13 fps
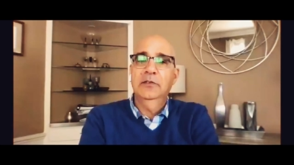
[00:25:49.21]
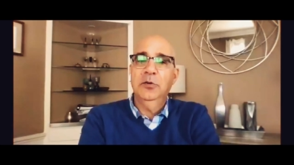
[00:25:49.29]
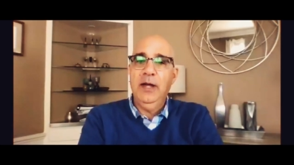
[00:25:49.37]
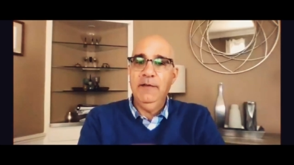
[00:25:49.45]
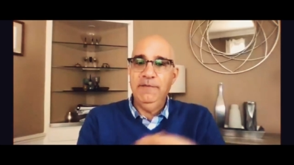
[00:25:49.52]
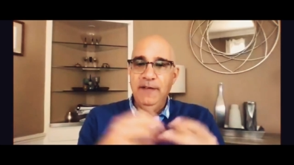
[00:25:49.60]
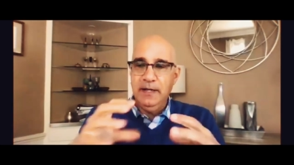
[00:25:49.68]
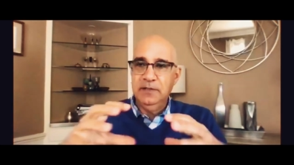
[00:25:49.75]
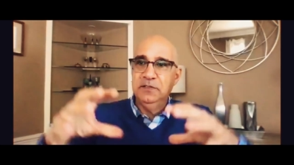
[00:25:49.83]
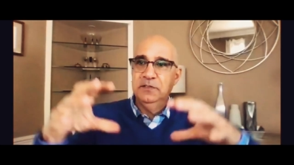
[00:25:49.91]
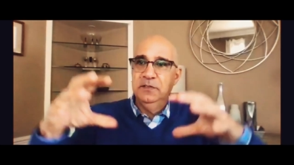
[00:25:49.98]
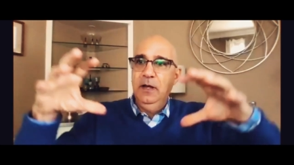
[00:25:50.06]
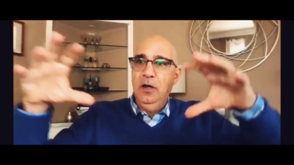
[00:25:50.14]
so
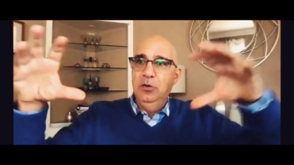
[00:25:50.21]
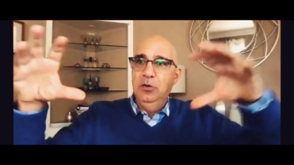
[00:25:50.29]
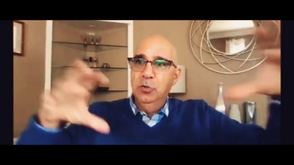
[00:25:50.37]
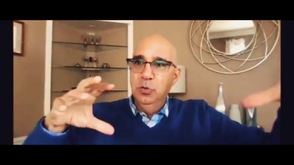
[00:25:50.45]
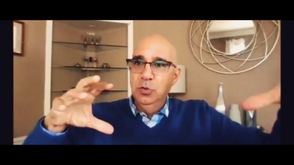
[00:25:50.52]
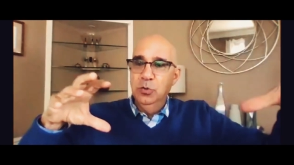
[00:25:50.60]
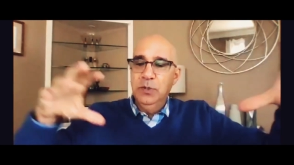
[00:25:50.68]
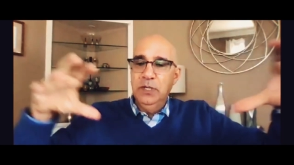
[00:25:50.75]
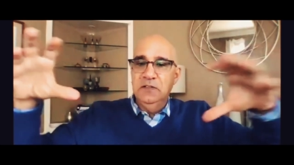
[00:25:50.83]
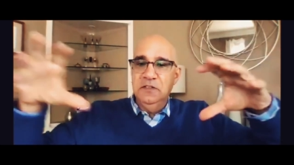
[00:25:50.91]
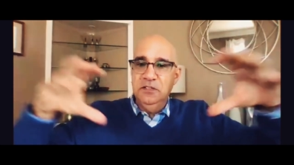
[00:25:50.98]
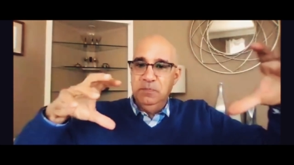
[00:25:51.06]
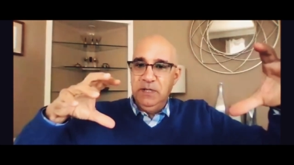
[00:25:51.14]
FX on Hulu
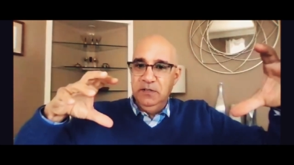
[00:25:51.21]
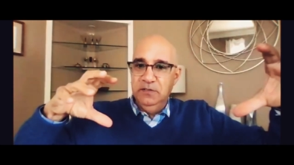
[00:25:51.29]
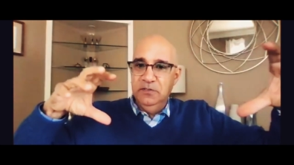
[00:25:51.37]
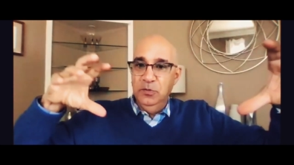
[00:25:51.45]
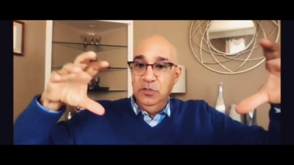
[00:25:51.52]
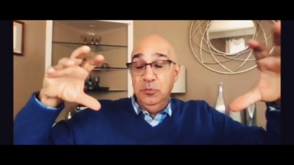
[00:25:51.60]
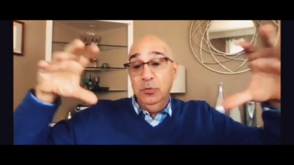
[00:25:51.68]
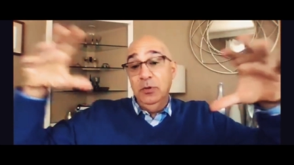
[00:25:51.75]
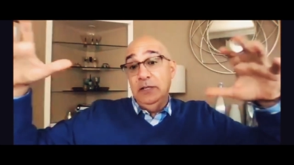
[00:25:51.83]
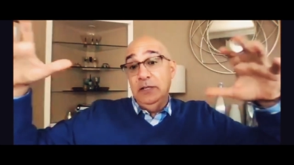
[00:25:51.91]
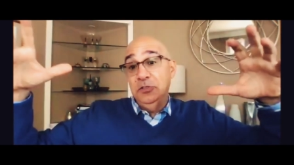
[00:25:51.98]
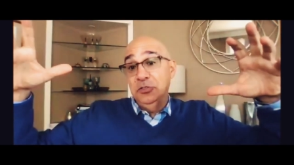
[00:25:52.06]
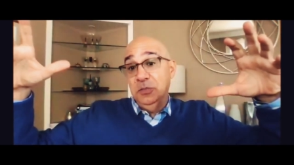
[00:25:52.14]
exists because there was a
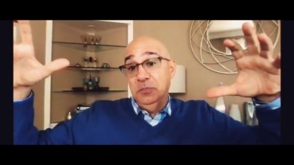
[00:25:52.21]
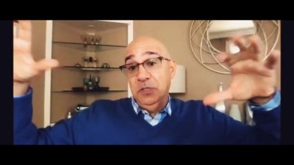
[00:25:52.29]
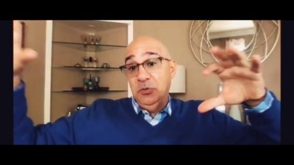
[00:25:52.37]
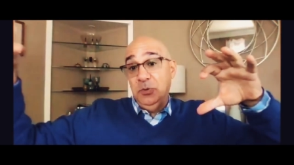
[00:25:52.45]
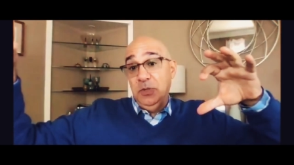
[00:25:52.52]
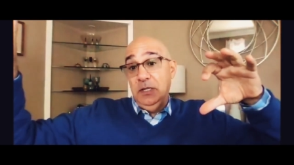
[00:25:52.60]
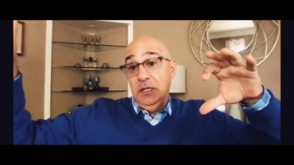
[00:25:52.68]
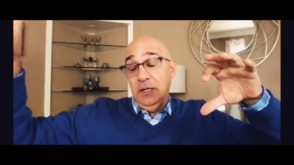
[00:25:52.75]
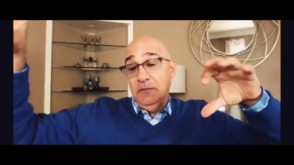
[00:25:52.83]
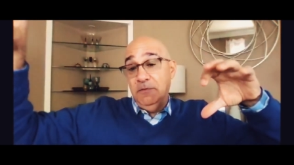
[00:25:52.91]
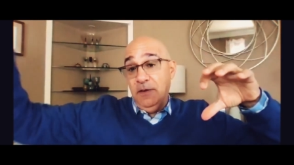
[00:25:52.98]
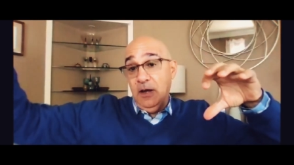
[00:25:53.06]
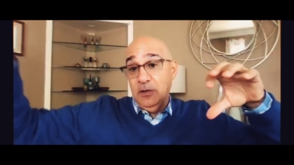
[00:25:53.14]
relationship between
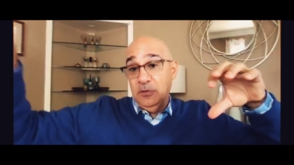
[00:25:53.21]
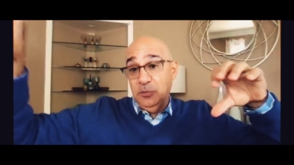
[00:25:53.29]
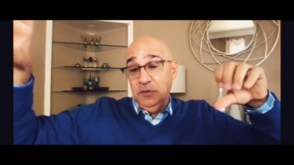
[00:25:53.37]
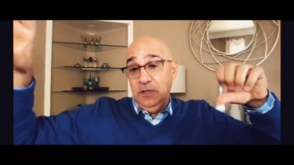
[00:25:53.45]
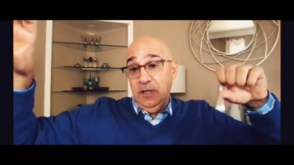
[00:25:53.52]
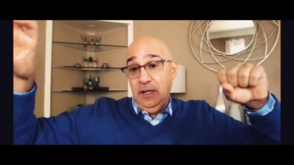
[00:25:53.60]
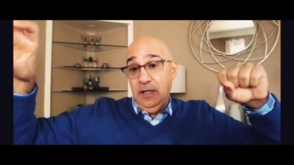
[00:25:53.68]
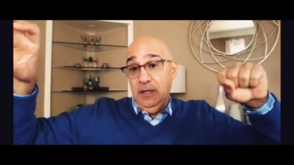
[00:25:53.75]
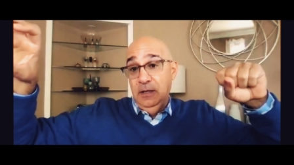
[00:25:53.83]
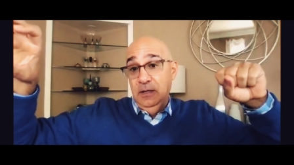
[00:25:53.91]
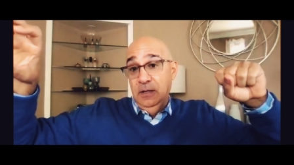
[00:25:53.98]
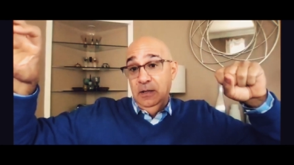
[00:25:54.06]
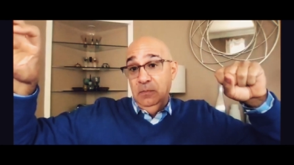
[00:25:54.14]
like Fox was a
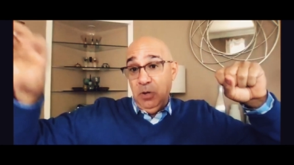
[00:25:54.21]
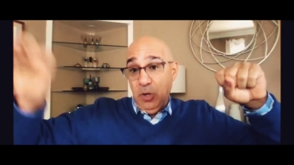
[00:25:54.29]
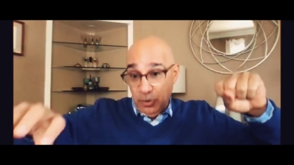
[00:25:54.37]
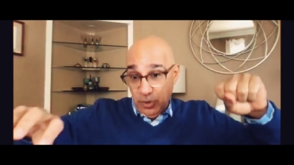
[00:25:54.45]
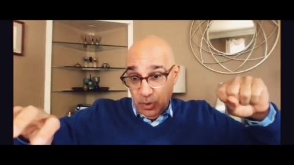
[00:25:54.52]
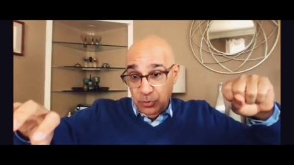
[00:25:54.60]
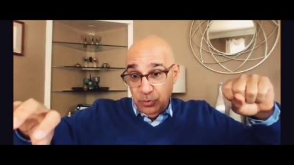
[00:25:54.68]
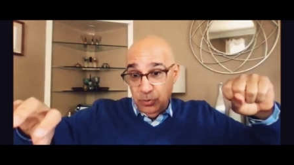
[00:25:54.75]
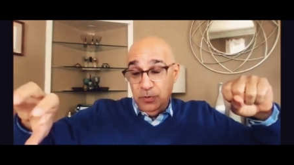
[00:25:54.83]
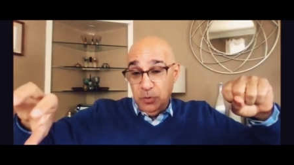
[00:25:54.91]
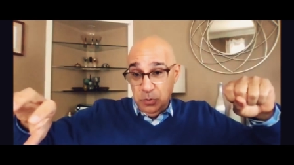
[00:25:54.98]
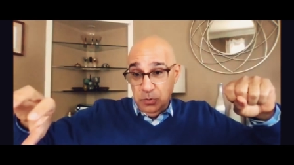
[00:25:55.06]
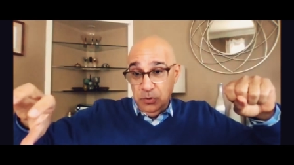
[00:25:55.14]
part owner
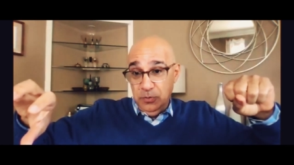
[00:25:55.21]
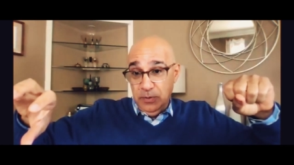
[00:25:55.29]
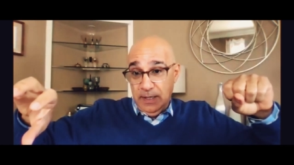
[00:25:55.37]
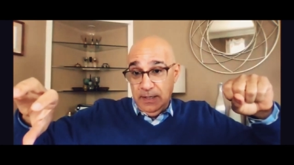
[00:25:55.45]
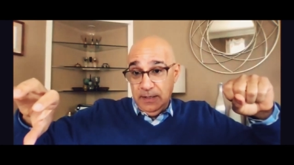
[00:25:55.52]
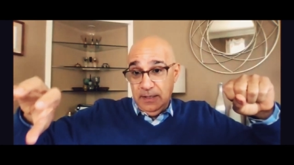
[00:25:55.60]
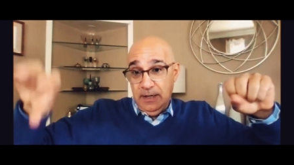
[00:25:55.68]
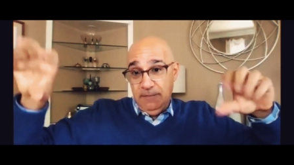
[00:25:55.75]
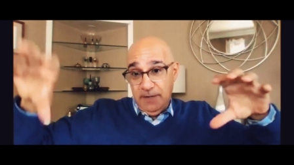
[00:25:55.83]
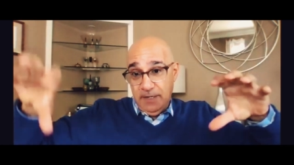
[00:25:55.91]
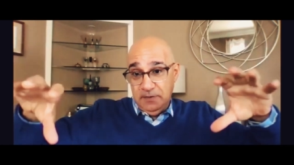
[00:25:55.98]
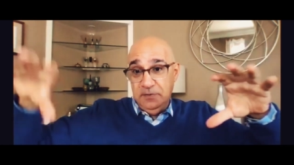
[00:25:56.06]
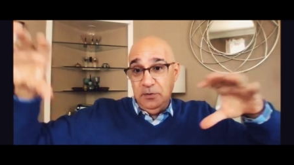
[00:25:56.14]
of Hulu, right, and
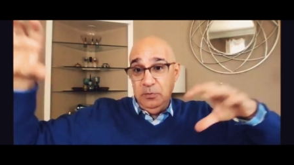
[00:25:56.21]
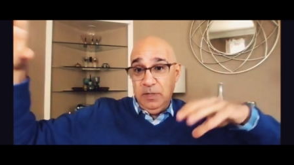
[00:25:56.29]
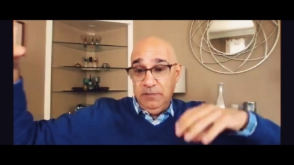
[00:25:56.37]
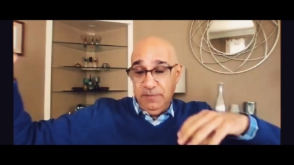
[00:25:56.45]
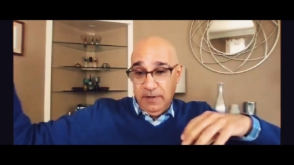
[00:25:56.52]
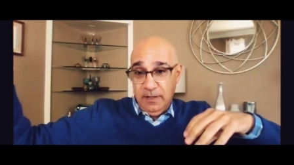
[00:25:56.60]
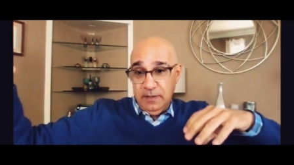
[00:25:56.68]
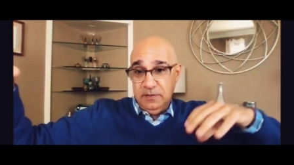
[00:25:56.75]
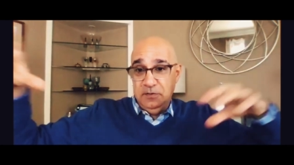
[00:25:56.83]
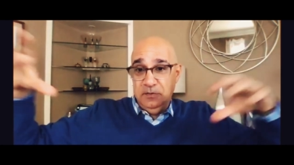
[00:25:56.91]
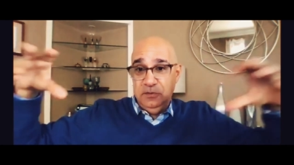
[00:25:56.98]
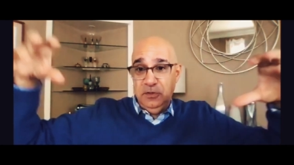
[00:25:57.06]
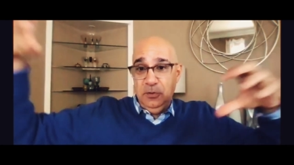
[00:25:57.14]
FX is owned by Fox,
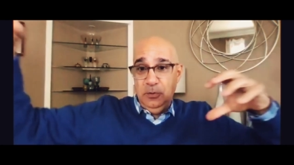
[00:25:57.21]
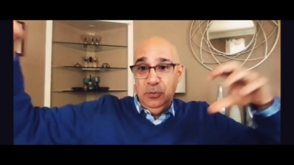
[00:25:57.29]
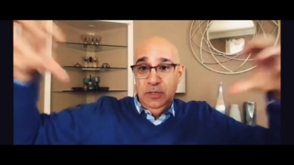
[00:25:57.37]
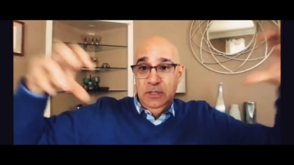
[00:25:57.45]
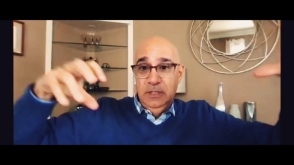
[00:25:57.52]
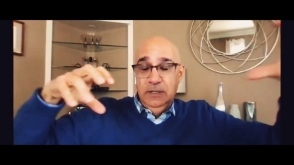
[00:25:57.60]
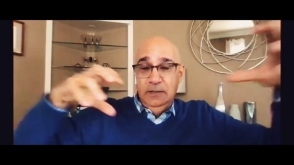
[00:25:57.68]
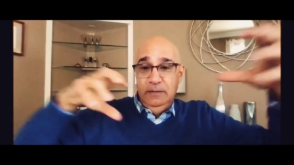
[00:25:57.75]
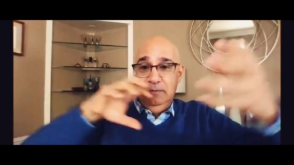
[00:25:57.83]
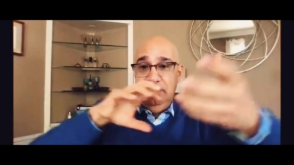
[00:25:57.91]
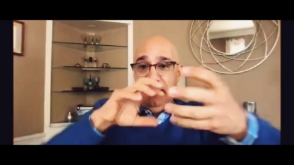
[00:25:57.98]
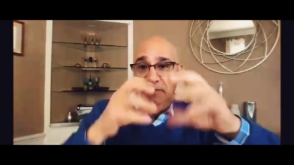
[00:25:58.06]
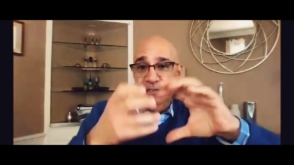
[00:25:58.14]
and so
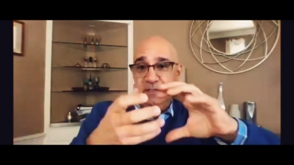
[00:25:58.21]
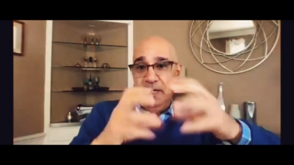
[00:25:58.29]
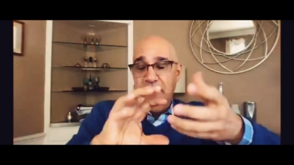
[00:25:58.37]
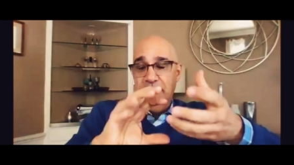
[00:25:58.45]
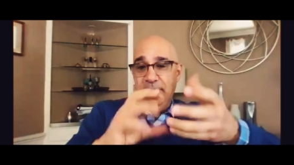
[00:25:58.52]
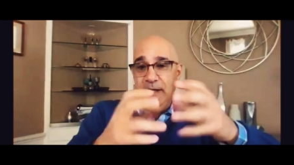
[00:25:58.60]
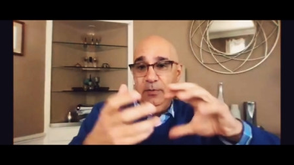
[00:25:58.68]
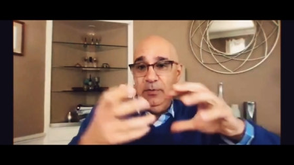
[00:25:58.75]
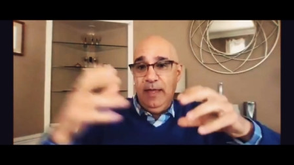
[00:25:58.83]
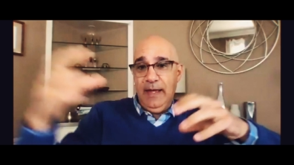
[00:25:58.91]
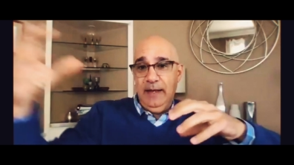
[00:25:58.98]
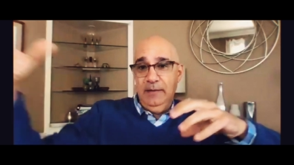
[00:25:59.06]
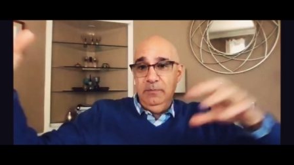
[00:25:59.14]
that's kind of how
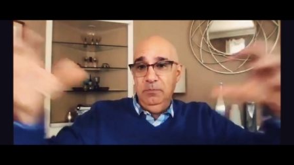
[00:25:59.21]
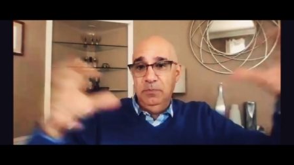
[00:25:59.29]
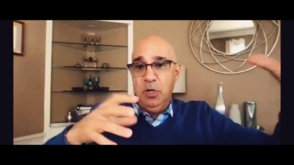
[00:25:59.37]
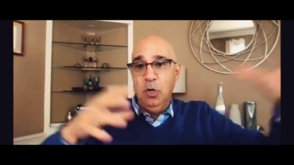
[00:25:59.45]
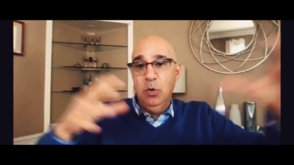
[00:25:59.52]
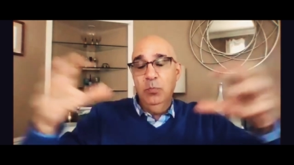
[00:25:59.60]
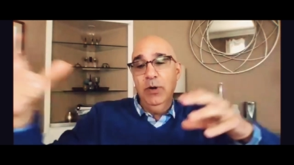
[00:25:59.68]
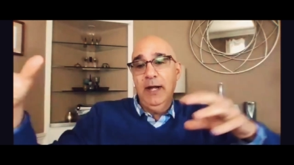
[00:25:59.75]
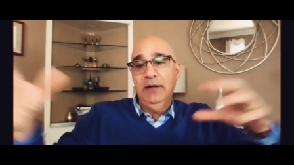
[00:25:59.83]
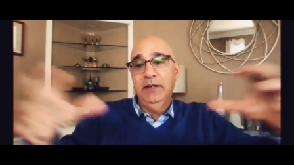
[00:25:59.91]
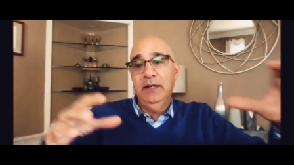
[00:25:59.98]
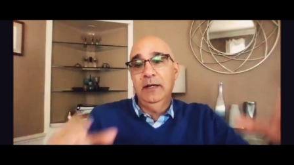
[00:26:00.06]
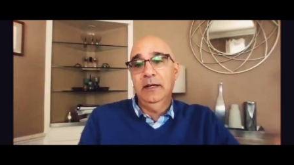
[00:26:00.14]
that
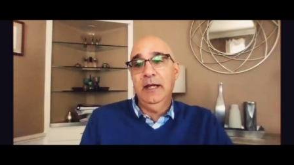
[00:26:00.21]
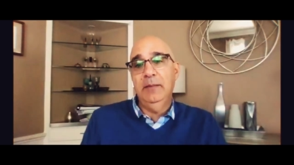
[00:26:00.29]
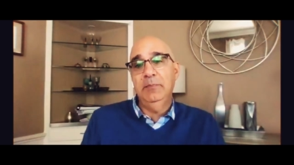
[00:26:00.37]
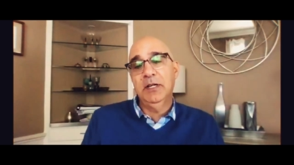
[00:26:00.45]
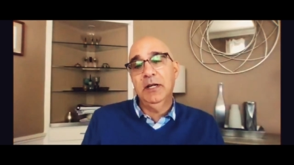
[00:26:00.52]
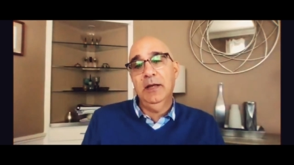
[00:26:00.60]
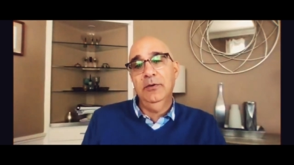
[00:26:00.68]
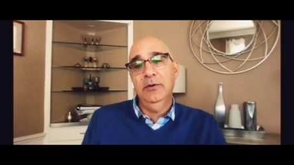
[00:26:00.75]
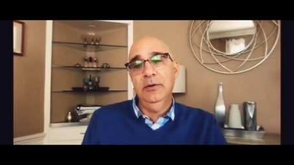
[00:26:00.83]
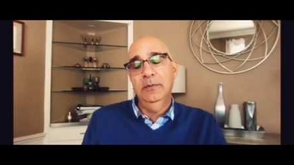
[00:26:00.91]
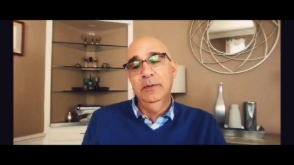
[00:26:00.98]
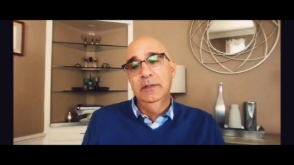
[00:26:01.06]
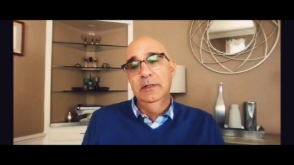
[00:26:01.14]
co-branding came together.